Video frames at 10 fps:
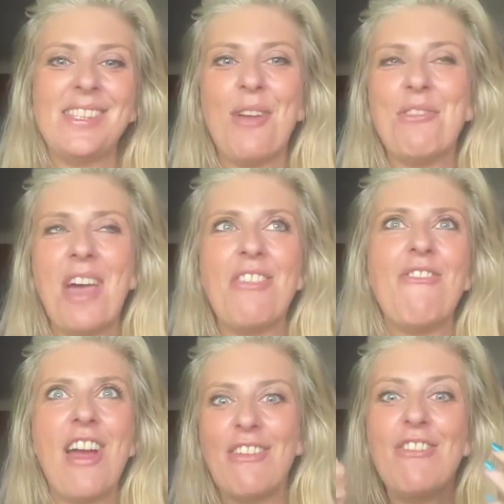so that the
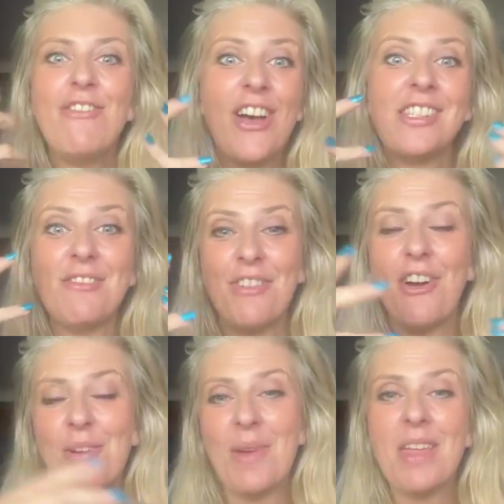very first
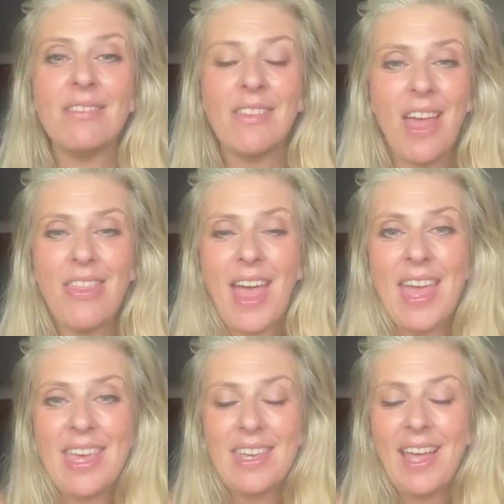environment that
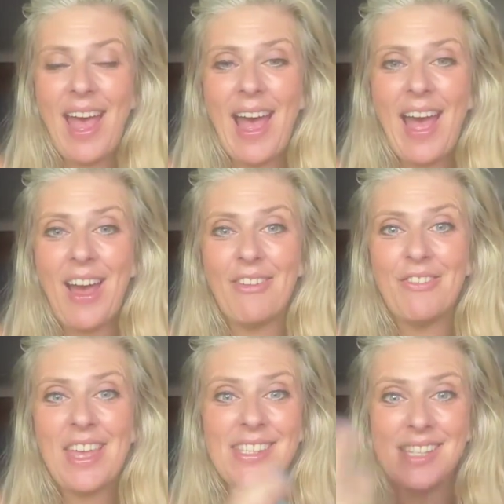they
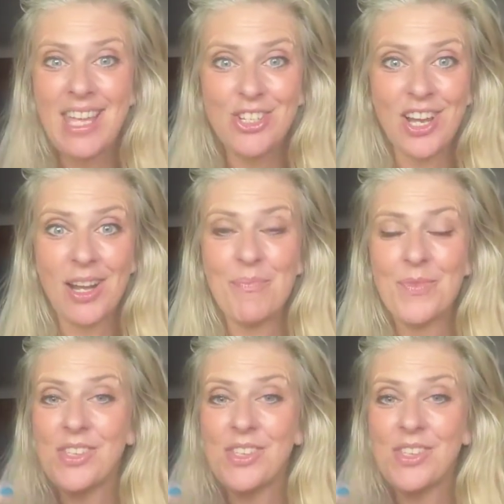have is nature.